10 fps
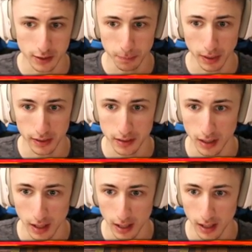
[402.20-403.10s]
But,
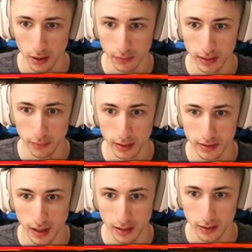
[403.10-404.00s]
uh, oh, what did he
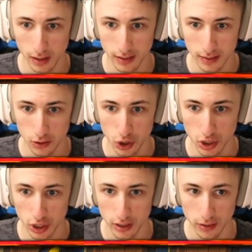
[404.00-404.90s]
say? He said,
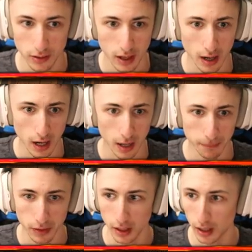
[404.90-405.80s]
GG, dude.
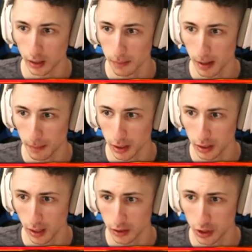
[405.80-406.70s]
Um, uh, Come on, buddy. You
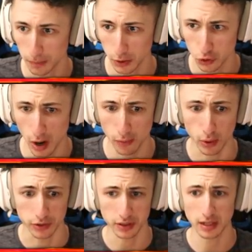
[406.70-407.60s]
got to accept this trade
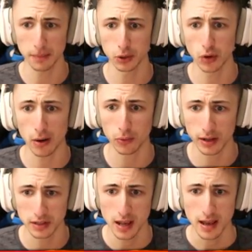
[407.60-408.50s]
request. Accept the trade
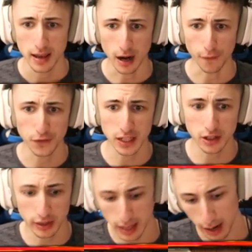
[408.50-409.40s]
request, and I'll feed
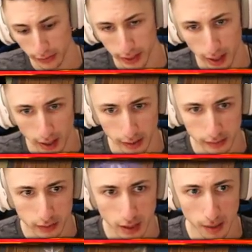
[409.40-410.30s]
you the godly. Uh,
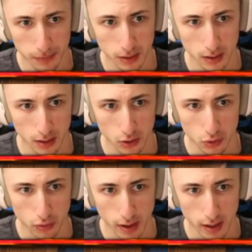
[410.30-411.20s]
accept
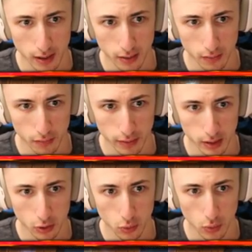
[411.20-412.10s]
Trade
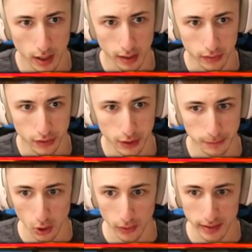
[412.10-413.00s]
request.
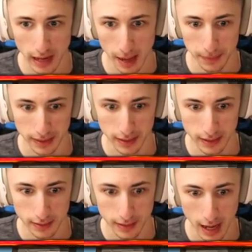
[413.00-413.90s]
Oh, he's happy.
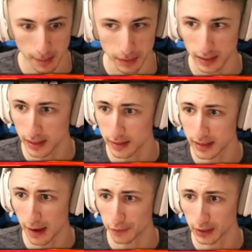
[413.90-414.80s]
He is happy. He is
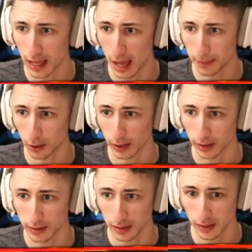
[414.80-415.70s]
definitely happy. Okay,
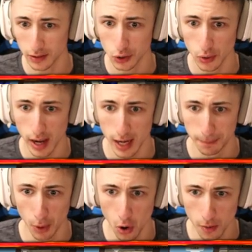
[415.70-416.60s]
let's get this
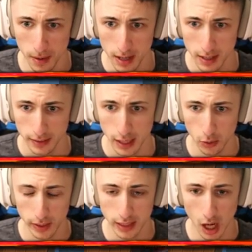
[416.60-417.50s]
trade. Boom.
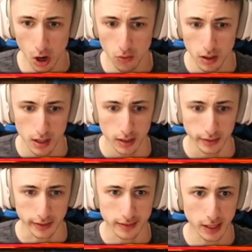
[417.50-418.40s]
There we go.
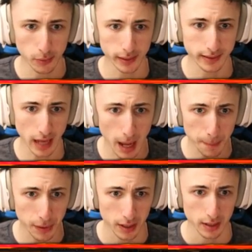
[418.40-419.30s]
Let's see what's
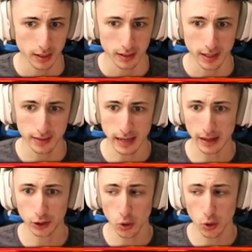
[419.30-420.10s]
up. He's not